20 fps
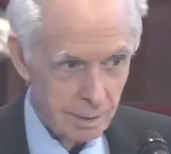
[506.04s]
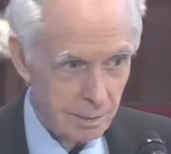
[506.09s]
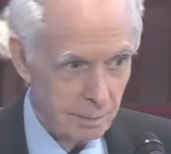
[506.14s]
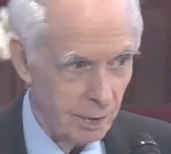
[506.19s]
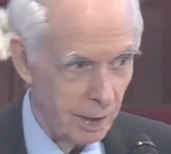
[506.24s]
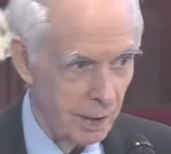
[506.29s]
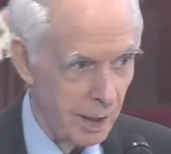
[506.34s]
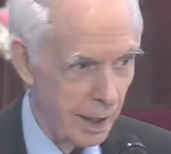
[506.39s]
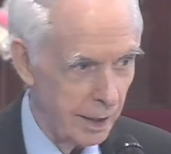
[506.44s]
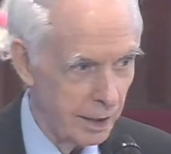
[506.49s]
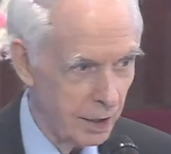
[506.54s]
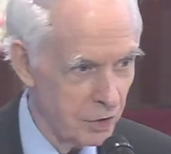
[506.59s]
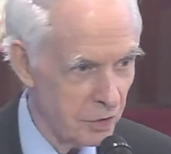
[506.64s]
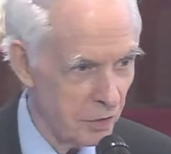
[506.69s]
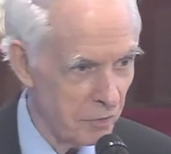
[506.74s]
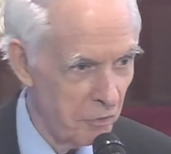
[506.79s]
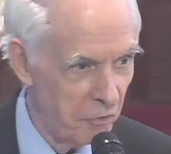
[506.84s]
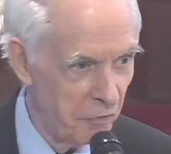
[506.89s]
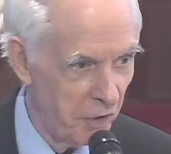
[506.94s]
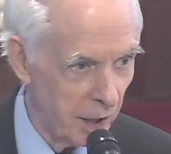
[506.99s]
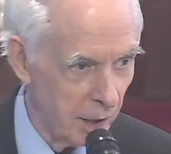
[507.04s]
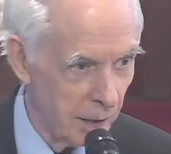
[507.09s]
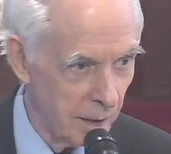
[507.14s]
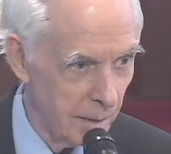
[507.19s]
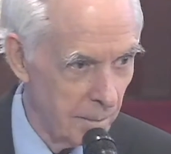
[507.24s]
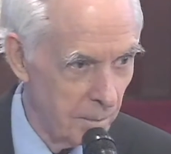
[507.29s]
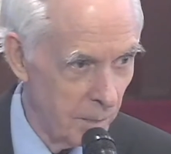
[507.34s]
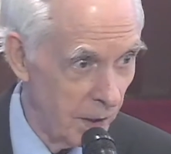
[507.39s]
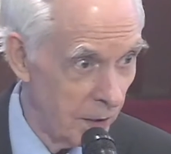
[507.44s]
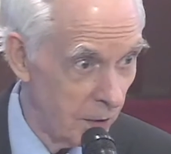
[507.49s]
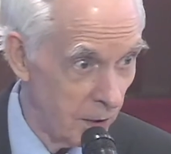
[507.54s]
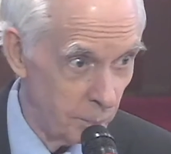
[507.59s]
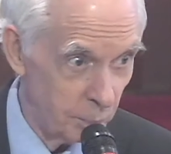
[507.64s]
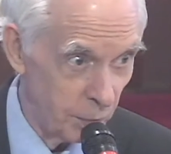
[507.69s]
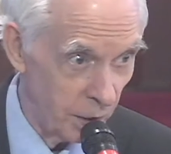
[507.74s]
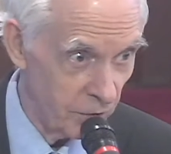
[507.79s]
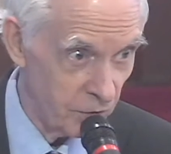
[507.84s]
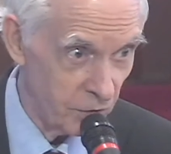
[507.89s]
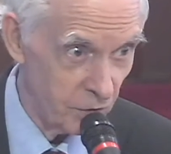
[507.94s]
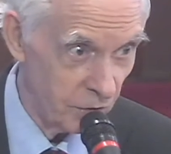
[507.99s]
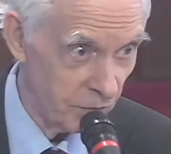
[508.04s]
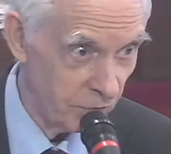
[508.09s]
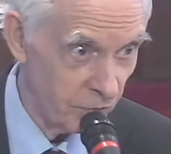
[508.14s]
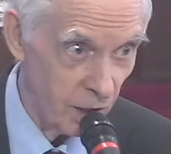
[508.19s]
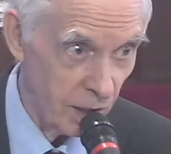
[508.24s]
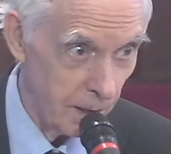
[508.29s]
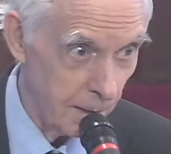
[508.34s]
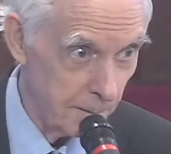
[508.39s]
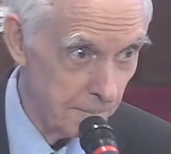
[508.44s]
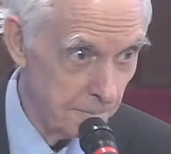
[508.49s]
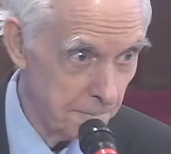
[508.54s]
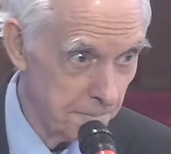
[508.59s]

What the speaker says: But that doesn't fit in the presence of God.